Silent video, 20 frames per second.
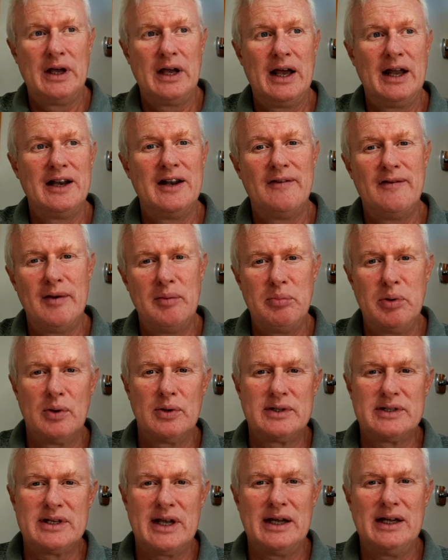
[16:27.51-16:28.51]
a
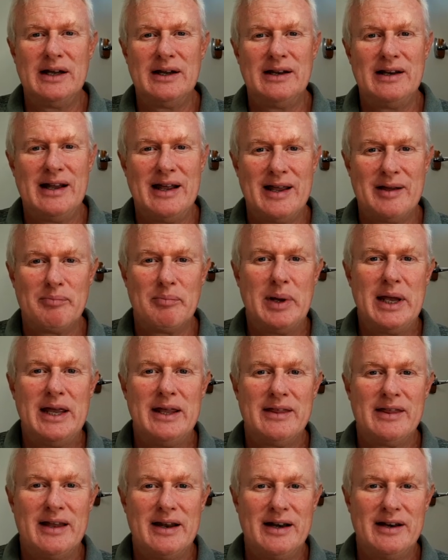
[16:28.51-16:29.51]
liveaboard sailor like me,
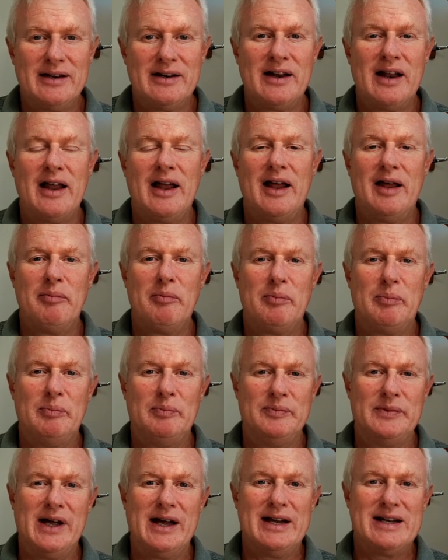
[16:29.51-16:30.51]
then I,